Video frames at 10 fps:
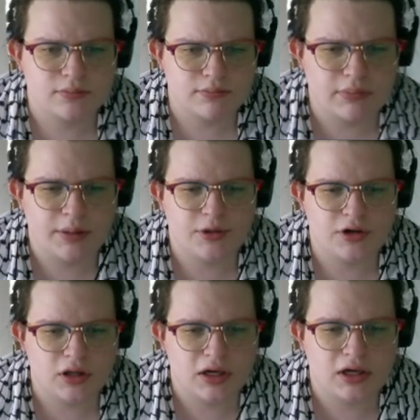Baby
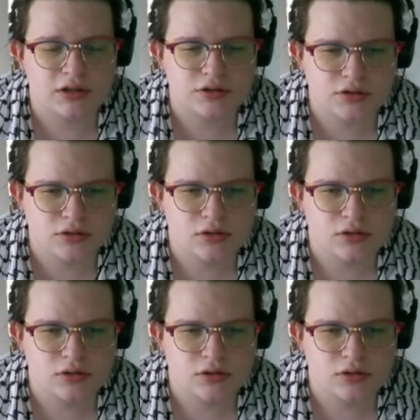doll eyes.